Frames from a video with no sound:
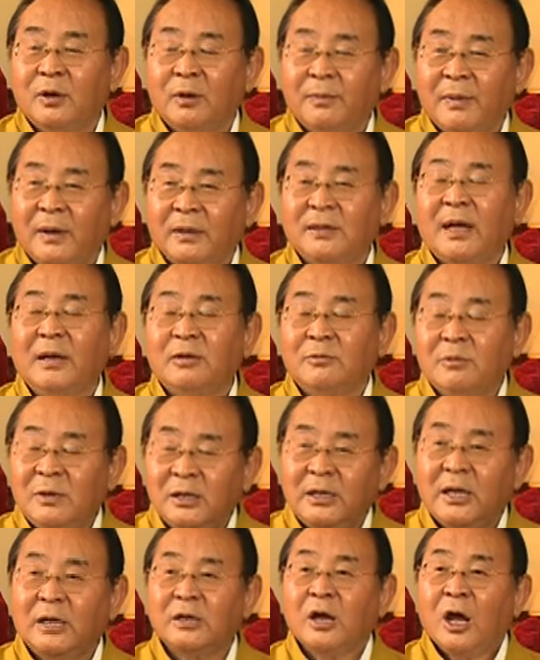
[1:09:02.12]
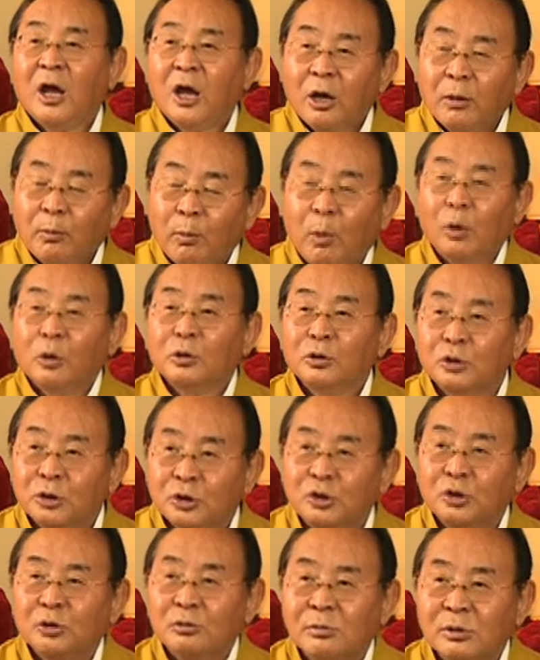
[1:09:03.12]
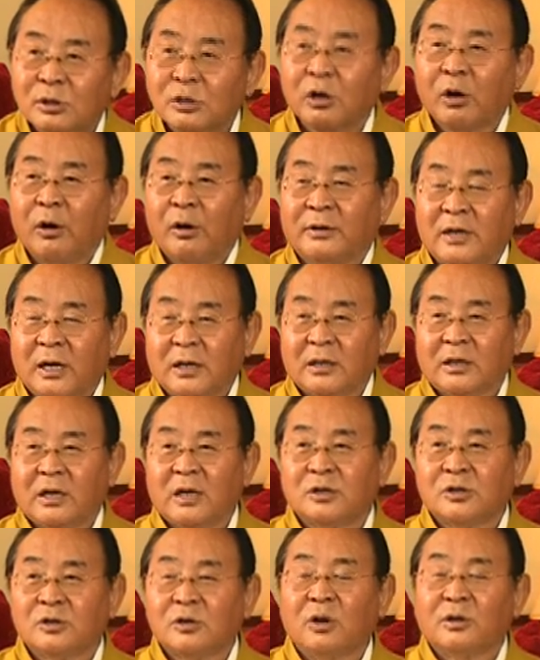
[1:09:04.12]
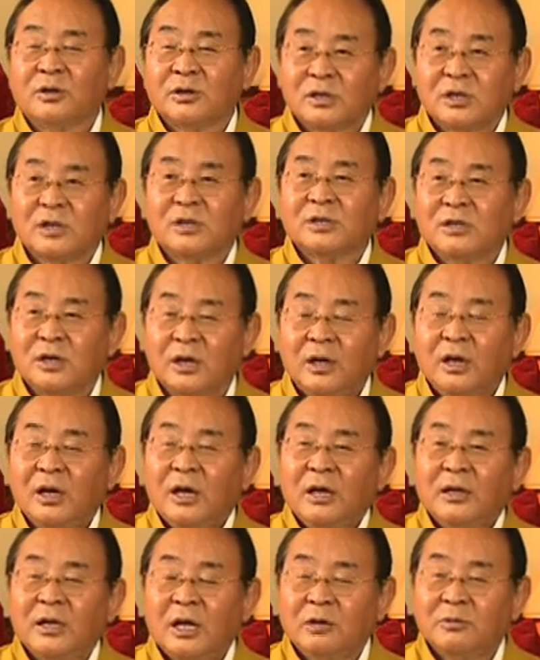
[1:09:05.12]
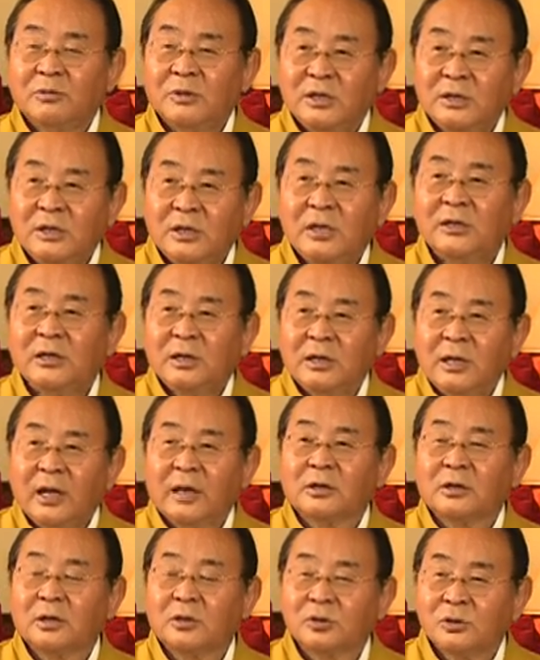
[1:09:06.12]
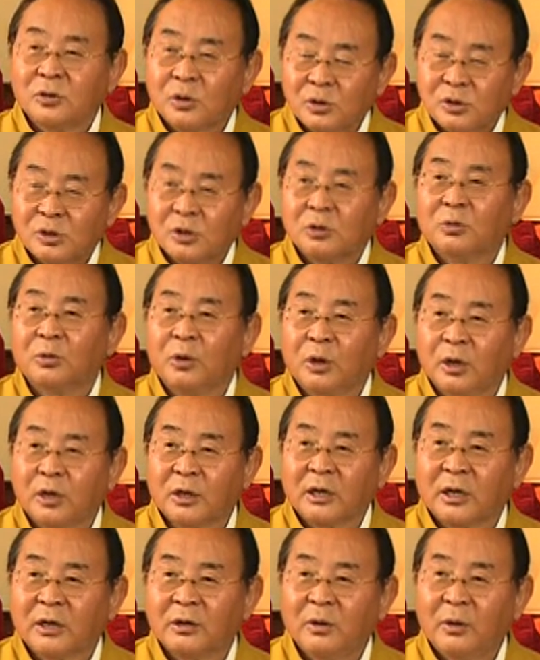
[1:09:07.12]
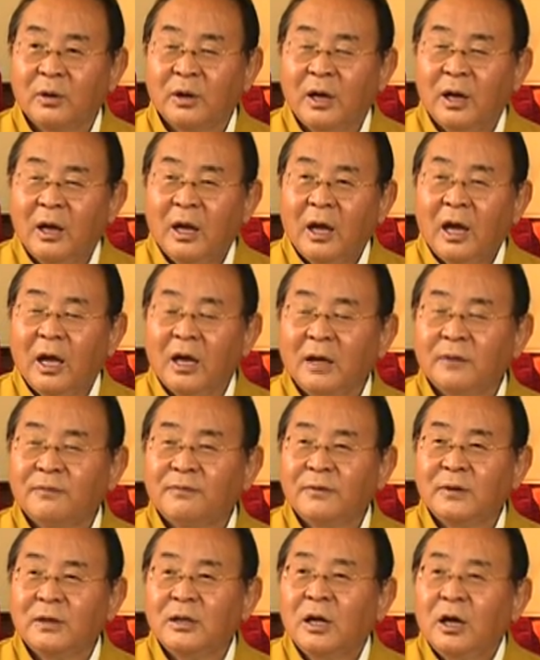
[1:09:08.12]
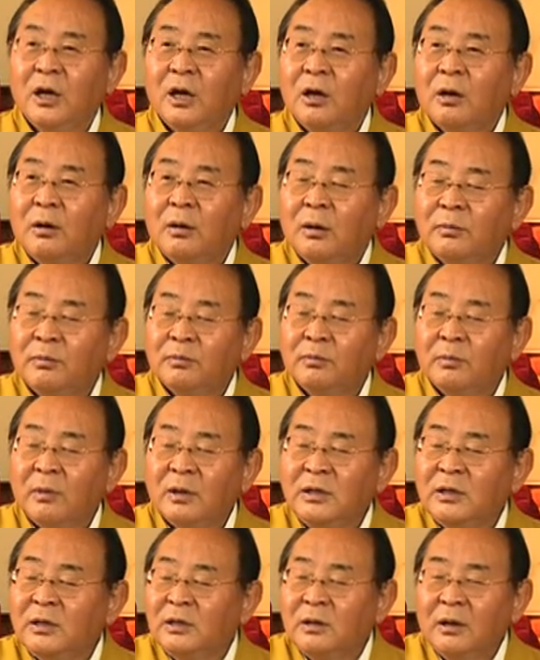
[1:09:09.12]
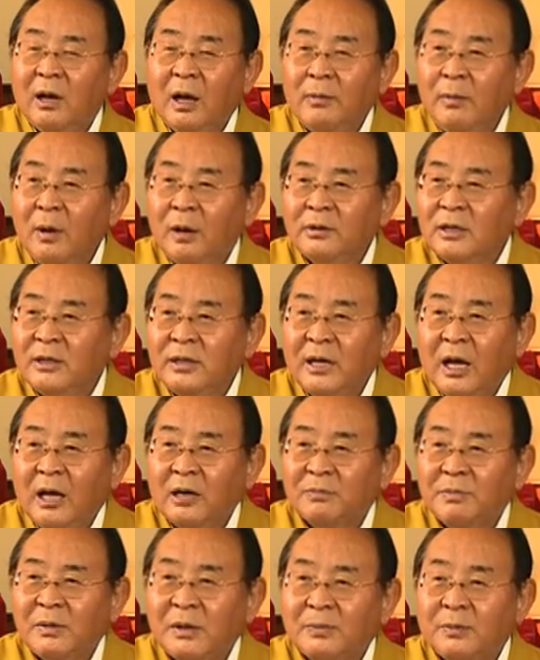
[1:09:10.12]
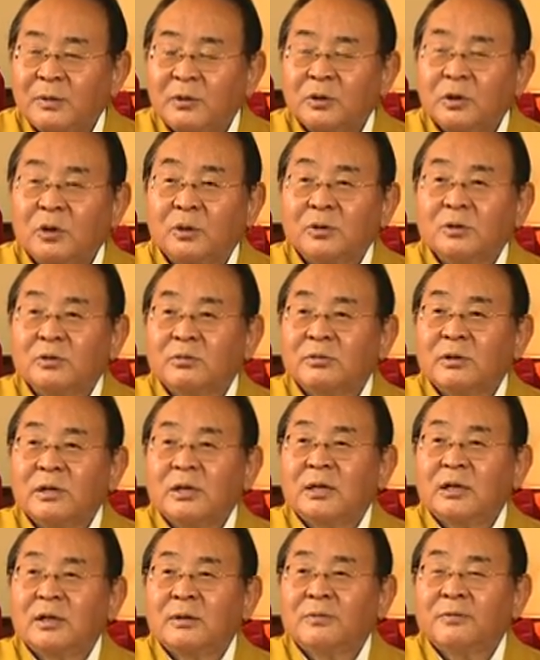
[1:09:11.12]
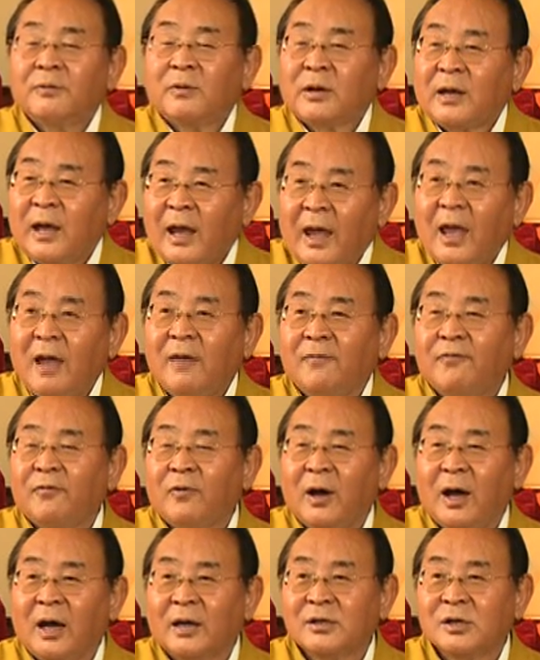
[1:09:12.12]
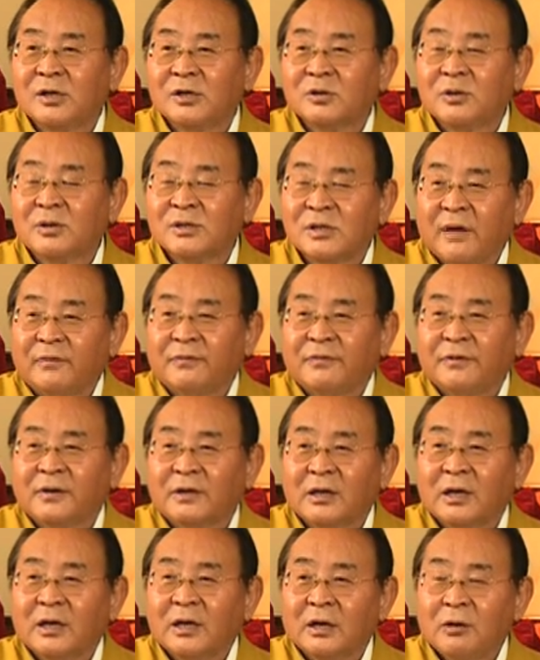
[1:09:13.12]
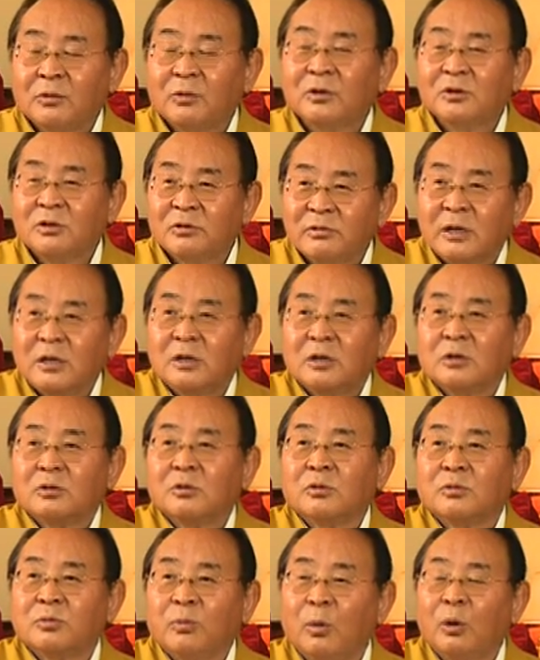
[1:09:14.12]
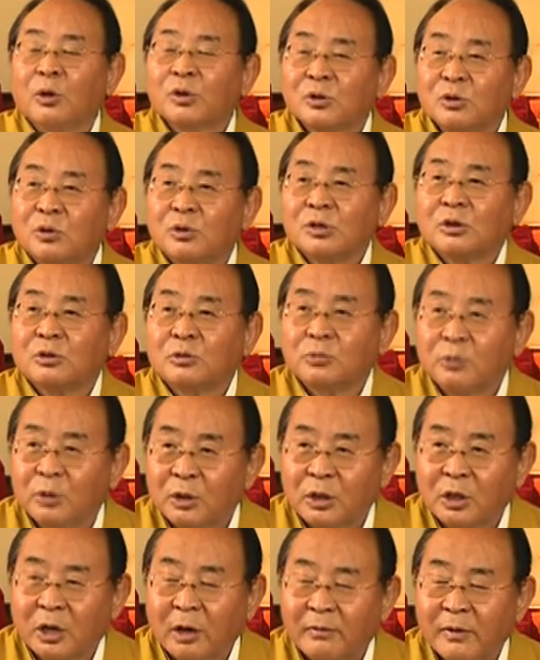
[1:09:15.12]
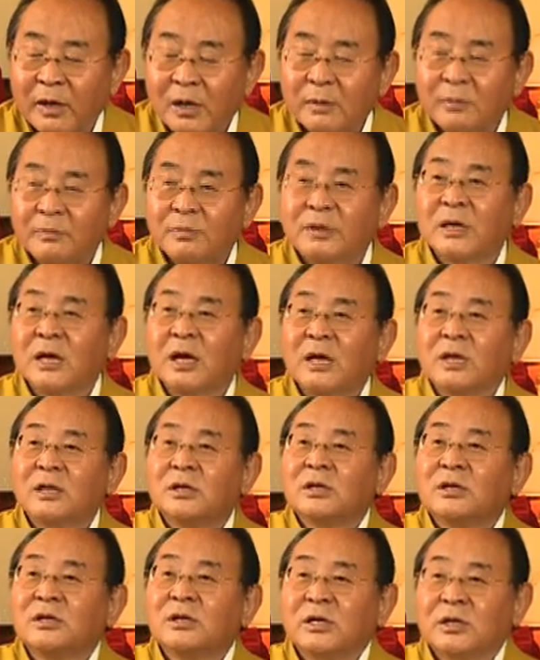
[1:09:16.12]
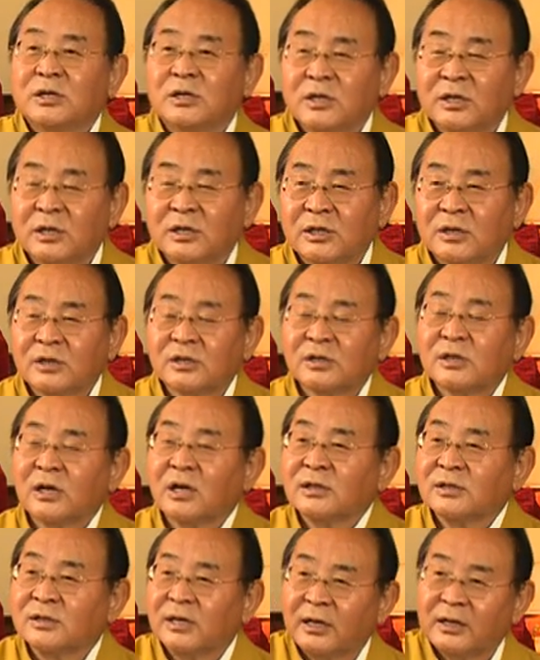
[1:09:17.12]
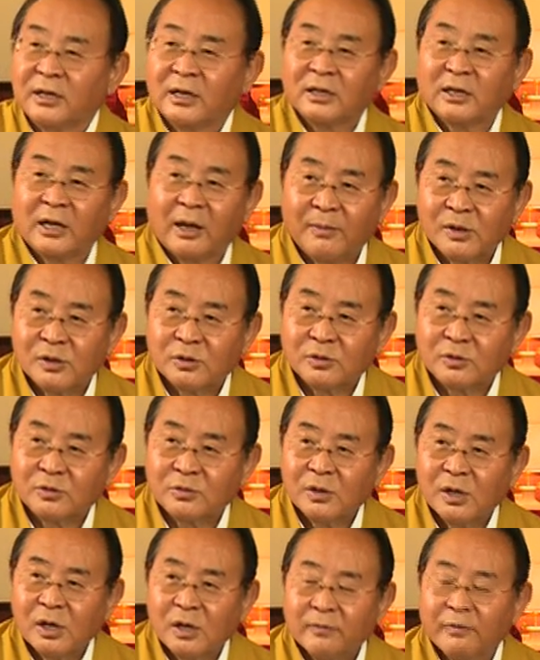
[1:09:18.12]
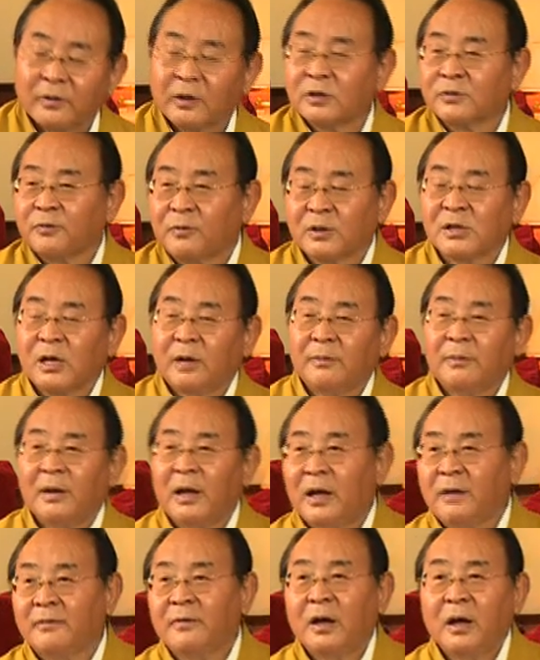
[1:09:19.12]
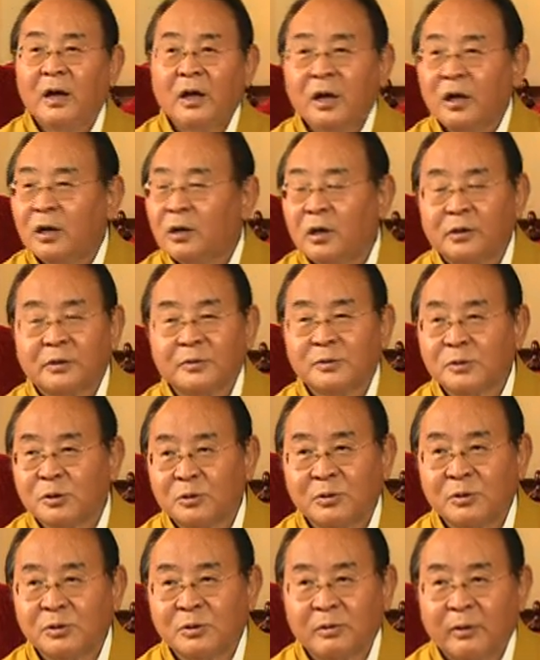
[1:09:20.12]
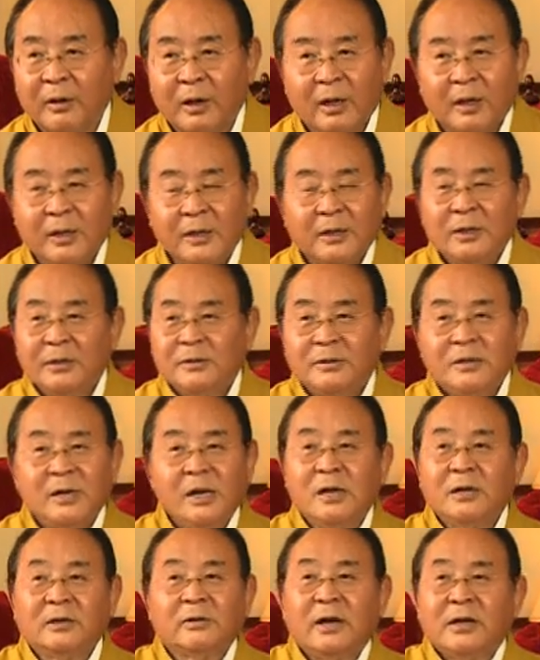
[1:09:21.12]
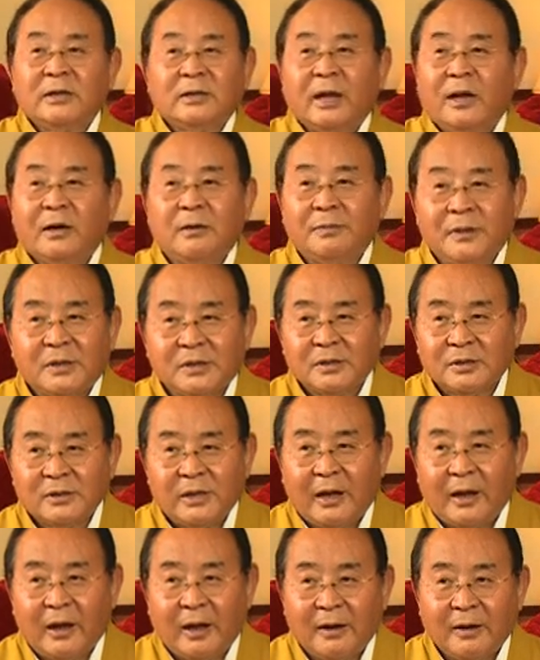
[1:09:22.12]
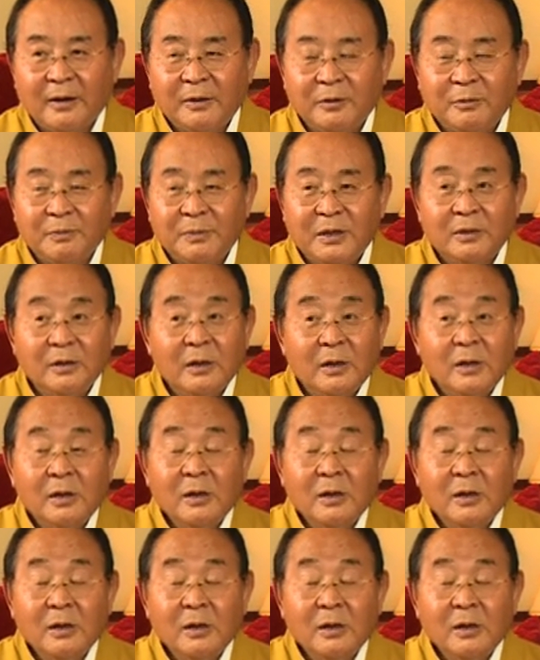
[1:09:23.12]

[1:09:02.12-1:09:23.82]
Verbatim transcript: you know. But then we need more human contact. It's not just the, that we need like the social work, you know. I feel um, among the young people, those who really for care for others who are suffering would really good more social work of bringing the teachings and translating them into. Because, for example, I have a lot of students who are really great therapists. They are, you know, being